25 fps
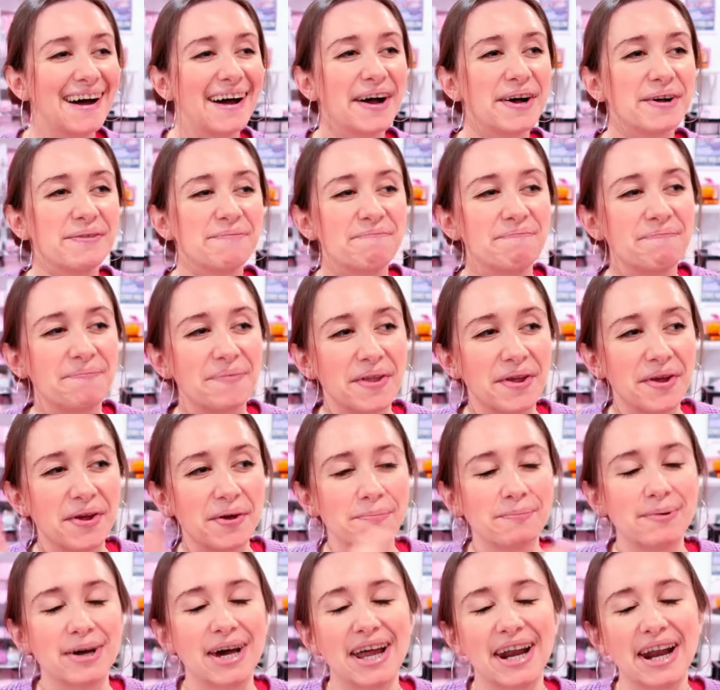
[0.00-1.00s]
um,
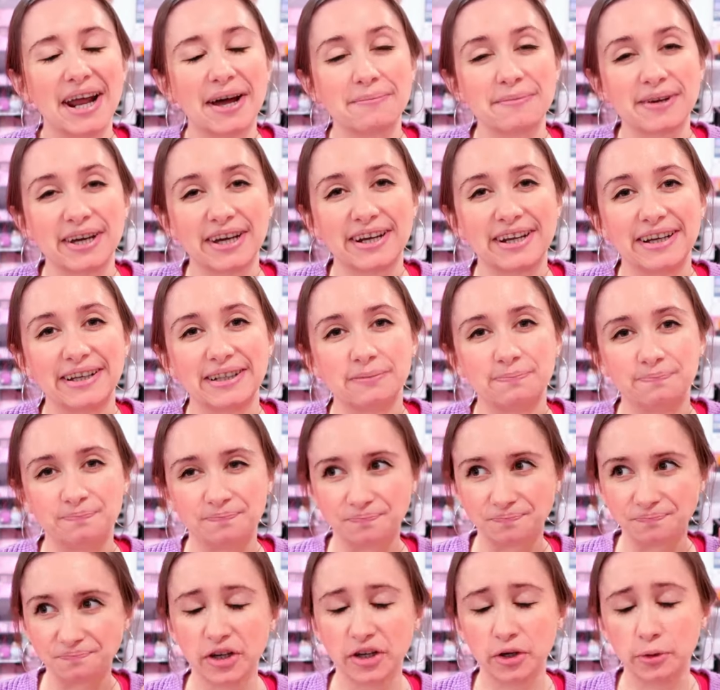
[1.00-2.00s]
but I'm gonna
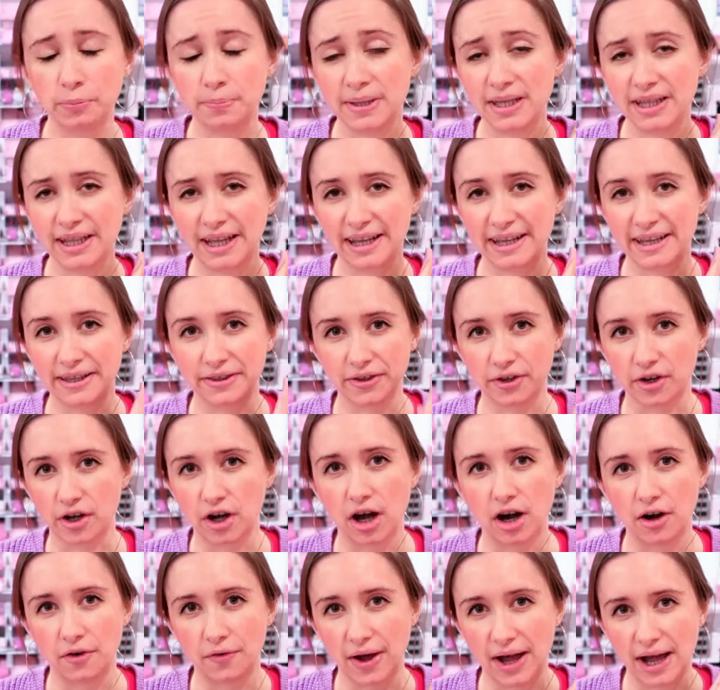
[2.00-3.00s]
It'll be like in the
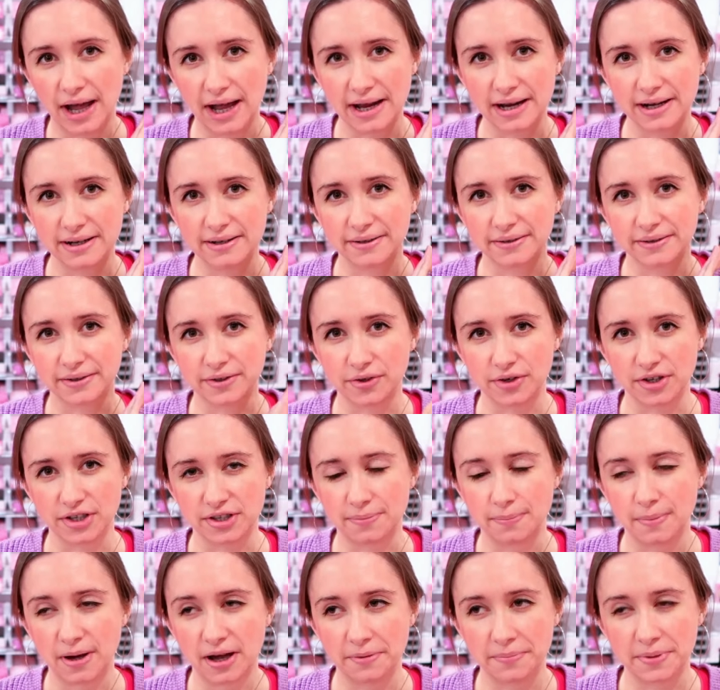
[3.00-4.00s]
car ride,
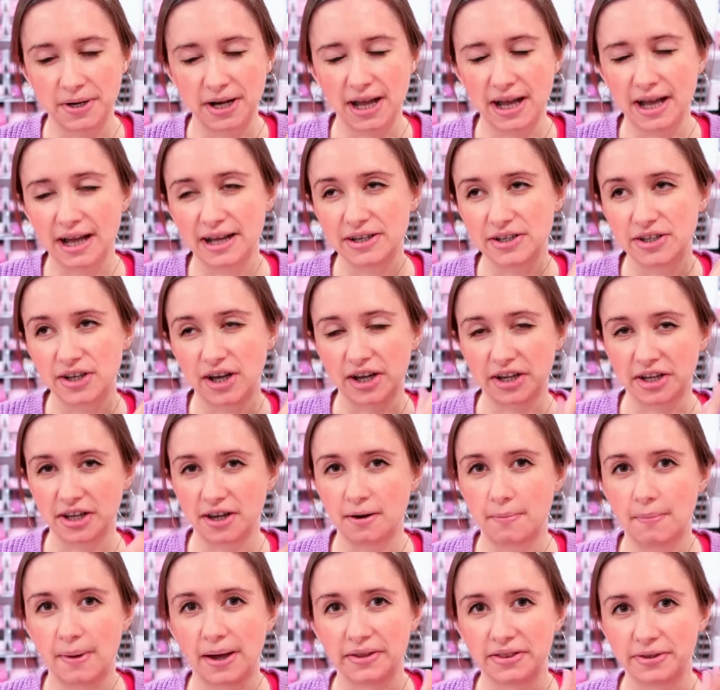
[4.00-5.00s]
Chris, mom, and I
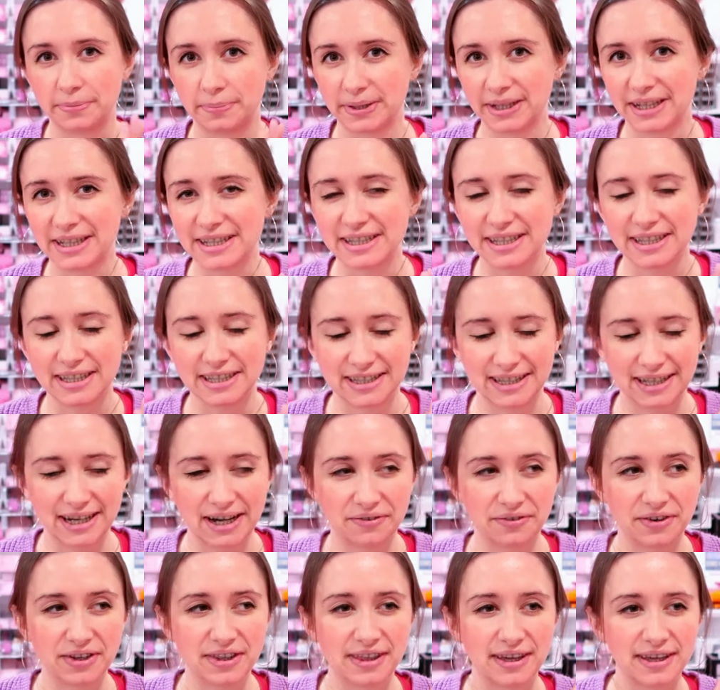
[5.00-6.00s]
talking about the places and
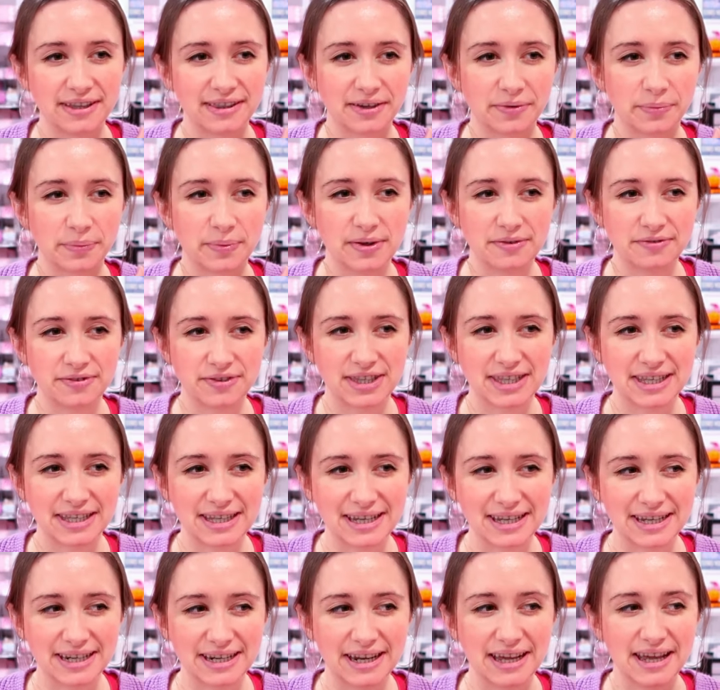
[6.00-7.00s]
everything that we've
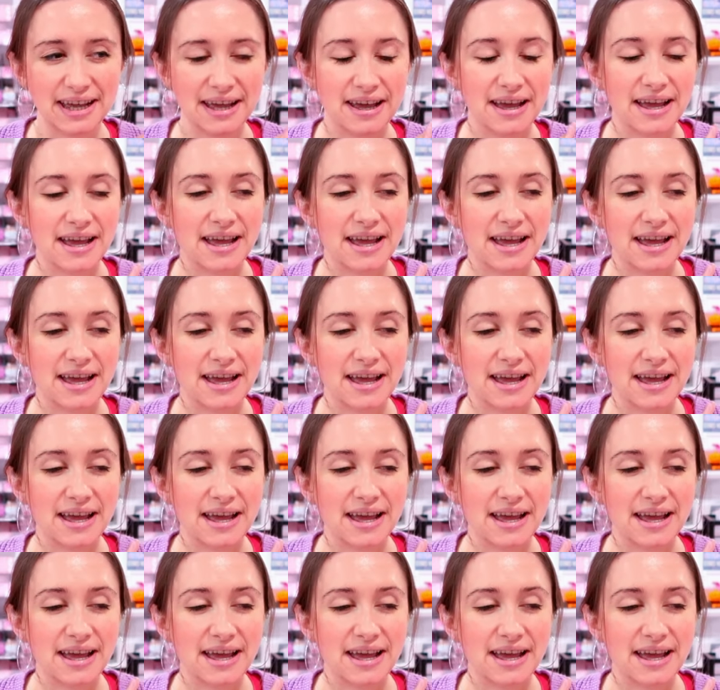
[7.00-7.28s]
seen.